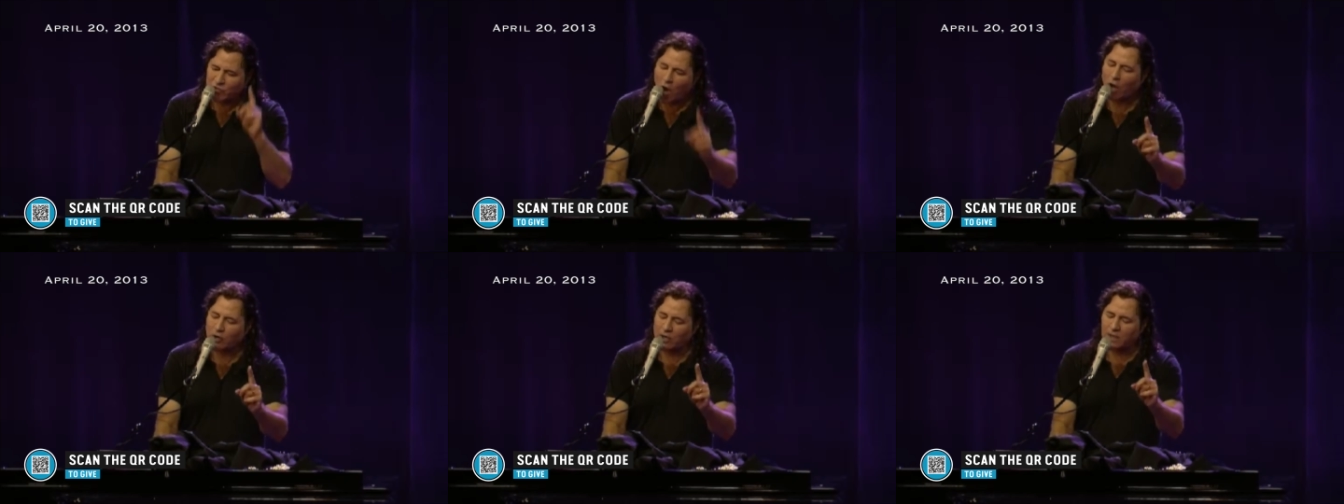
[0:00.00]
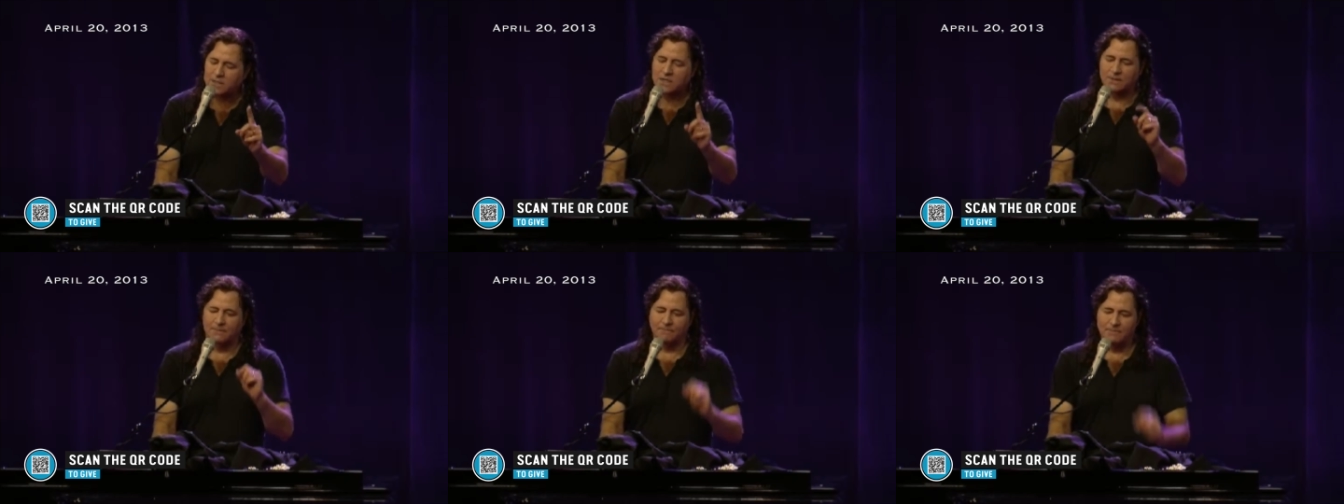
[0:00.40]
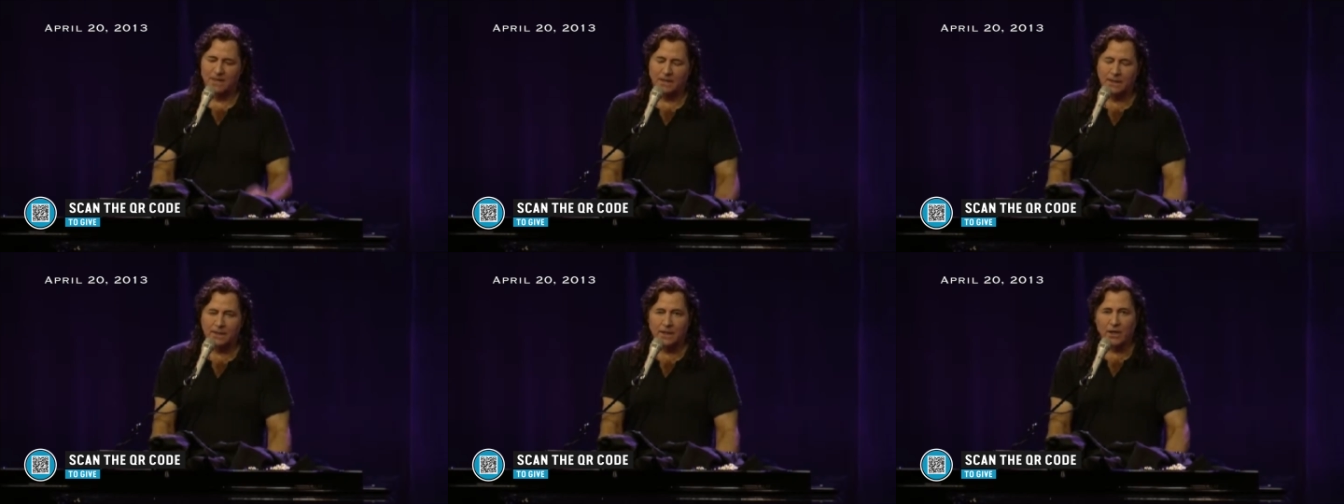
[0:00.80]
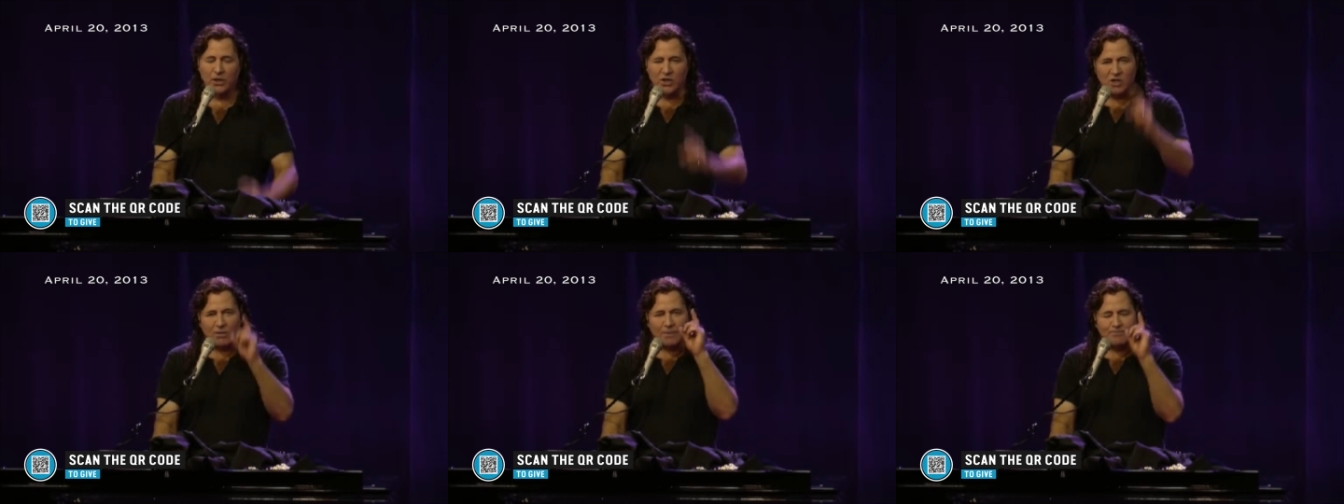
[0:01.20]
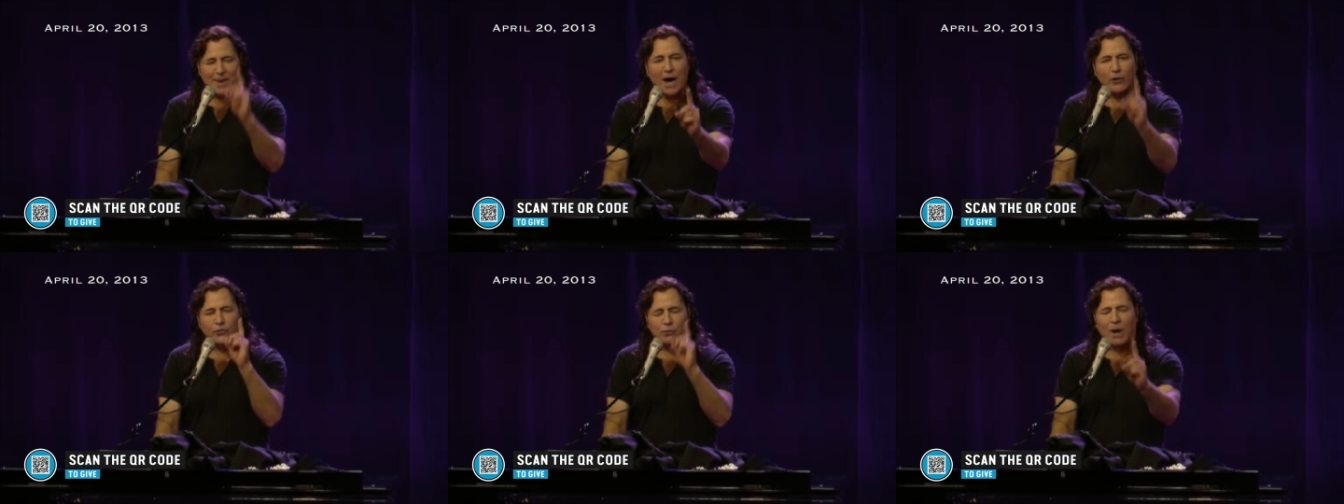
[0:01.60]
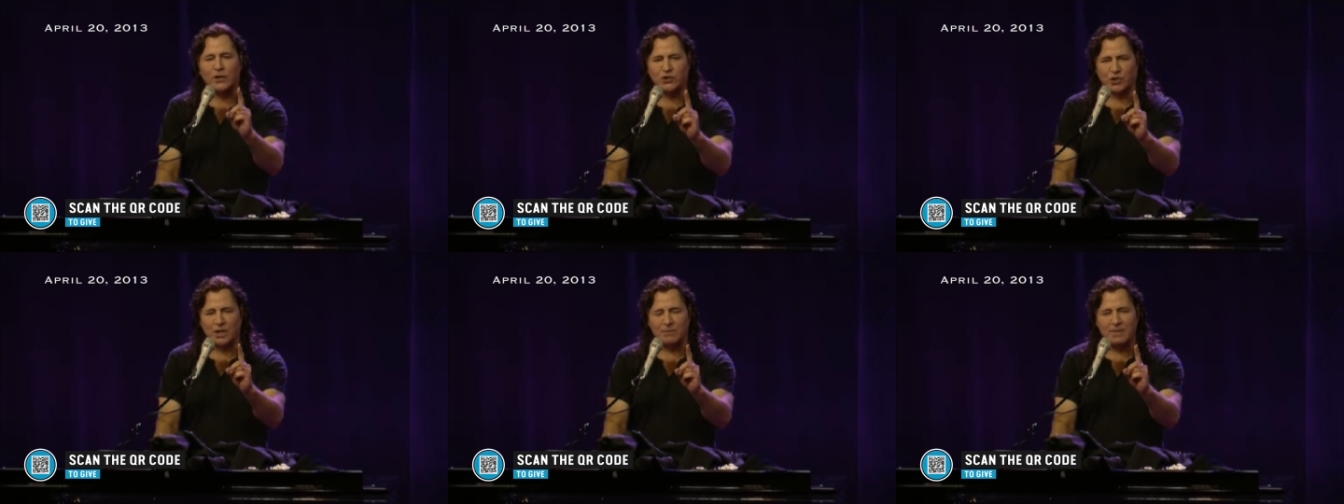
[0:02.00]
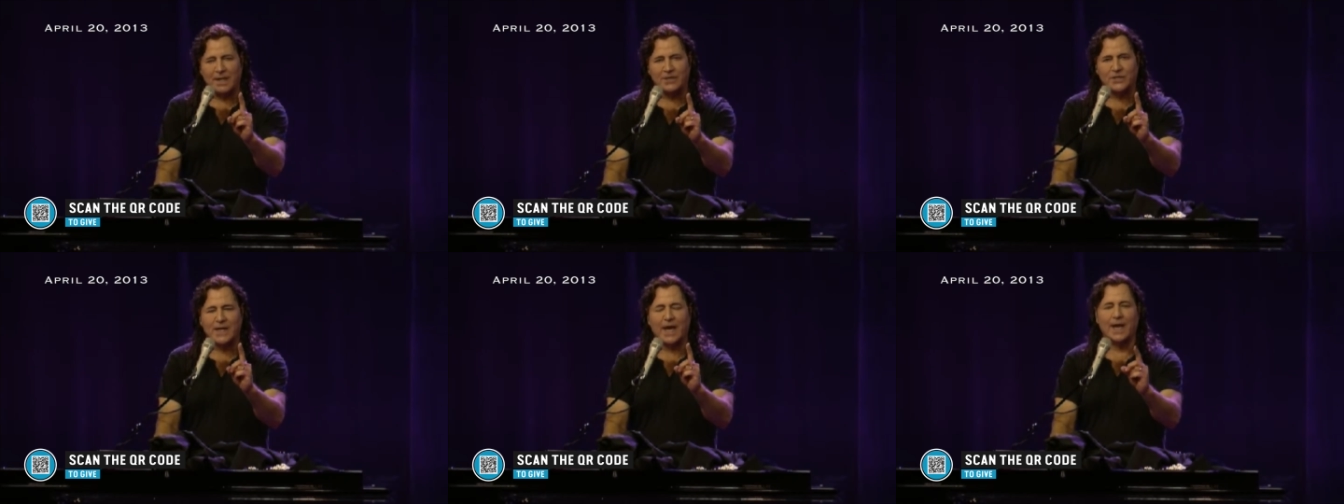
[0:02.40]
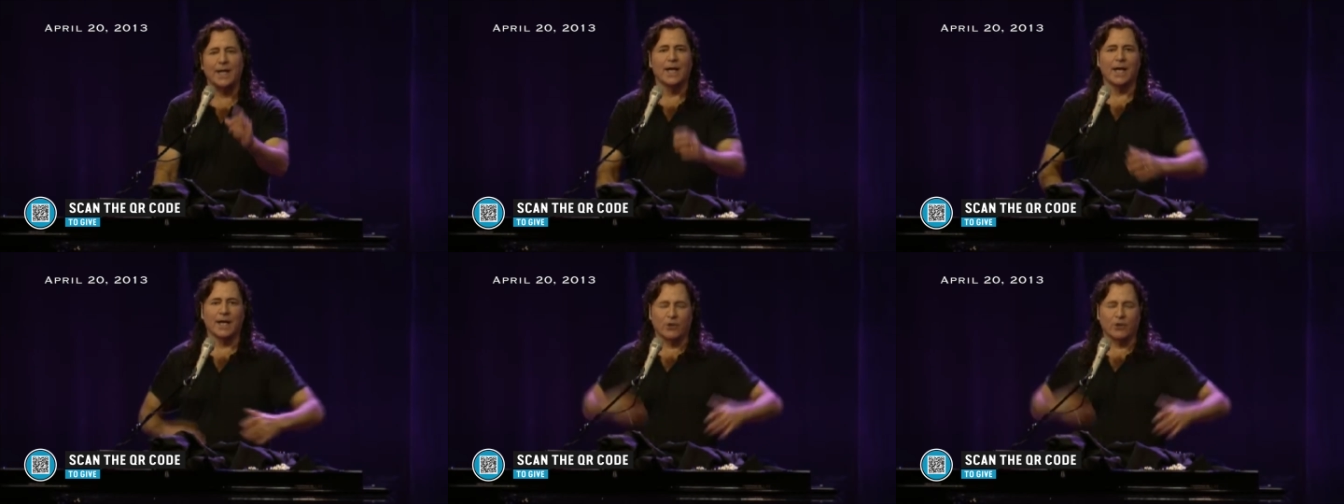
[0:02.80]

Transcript: Donald. You are both watching me saying,